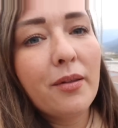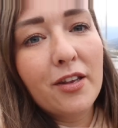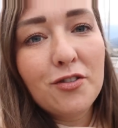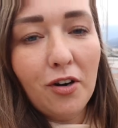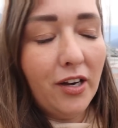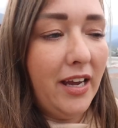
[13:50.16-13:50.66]
with a
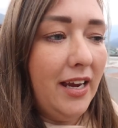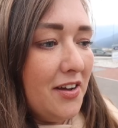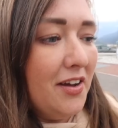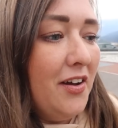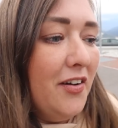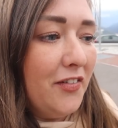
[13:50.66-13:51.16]
trolley
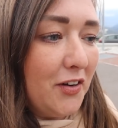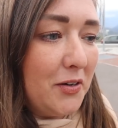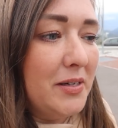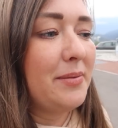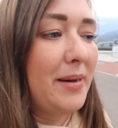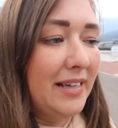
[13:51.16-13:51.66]
for
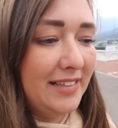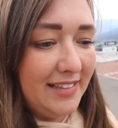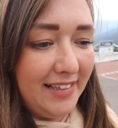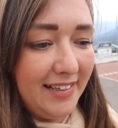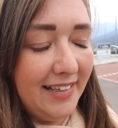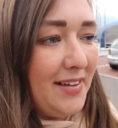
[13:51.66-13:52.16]

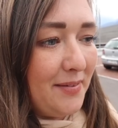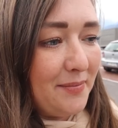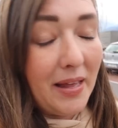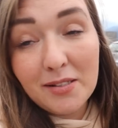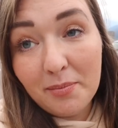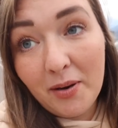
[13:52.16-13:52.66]
Christmas.
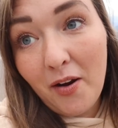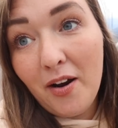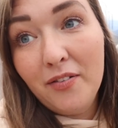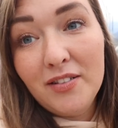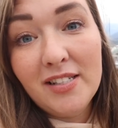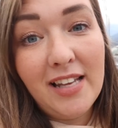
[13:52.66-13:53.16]
That's gonna be going
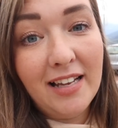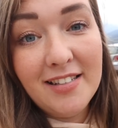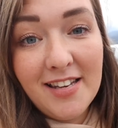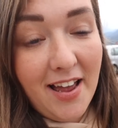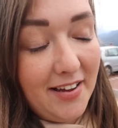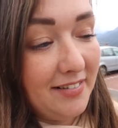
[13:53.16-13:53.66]
off to
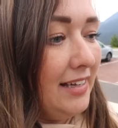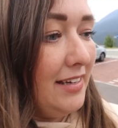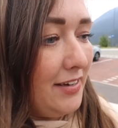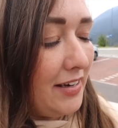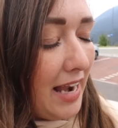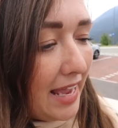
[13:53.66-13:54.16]
Santa.
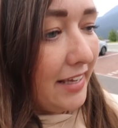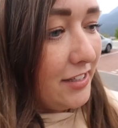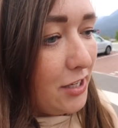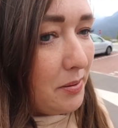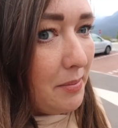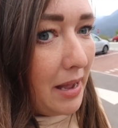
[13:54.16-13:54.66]
You'd like a
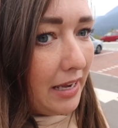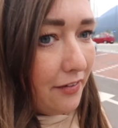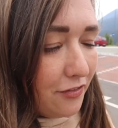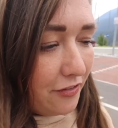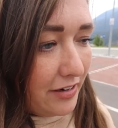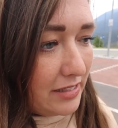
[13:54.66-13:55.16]

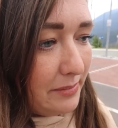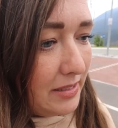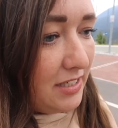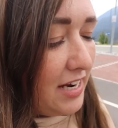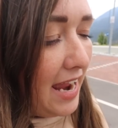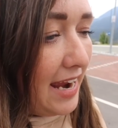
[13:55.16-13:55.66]
supermarket for
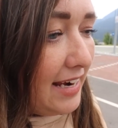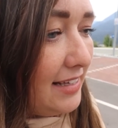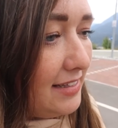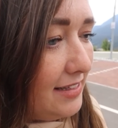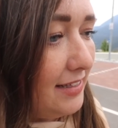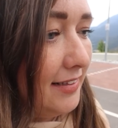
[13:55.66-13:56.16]
Christmas, Jace?